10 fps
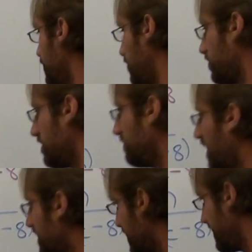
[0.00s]
C
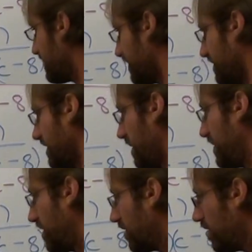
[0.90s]
minus 8 is on the
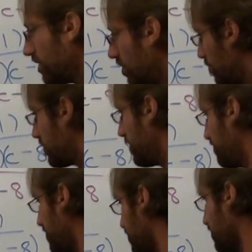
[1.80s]
denominator. No C
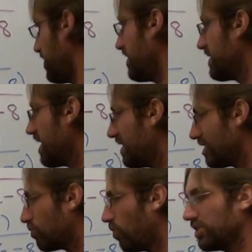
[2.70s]
plus 3s.
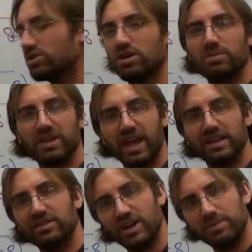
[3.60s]
That's one term,
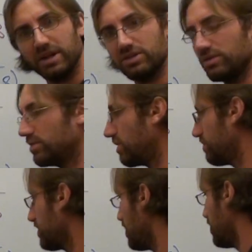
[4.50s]
can't divide by 2
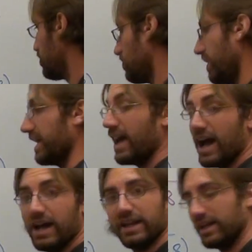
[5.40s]
terms. So what I got